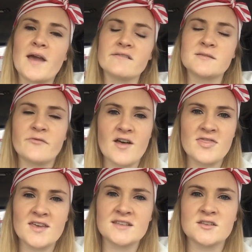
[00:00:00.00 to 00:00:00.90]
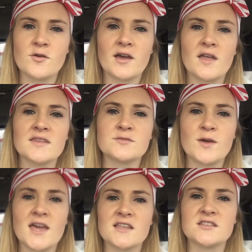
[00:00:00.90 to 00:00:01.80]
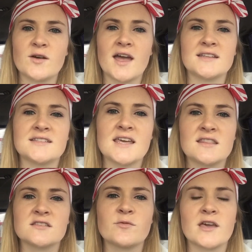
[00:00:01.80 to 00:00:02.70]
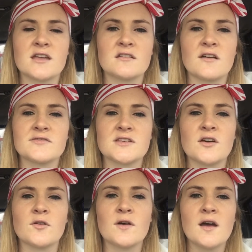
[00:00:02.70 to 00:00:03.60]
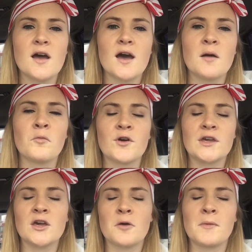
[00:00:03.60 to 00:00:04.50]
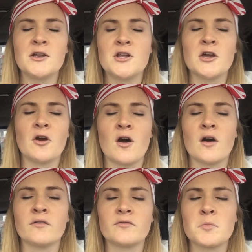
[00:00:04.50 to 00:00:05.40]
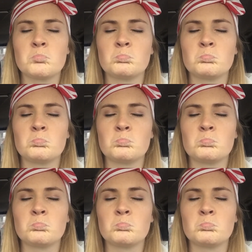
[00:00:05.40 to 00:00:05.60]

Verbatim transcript: We have some fun things going on this weekend, so I had to take this weekend off. So I'm working on my day off.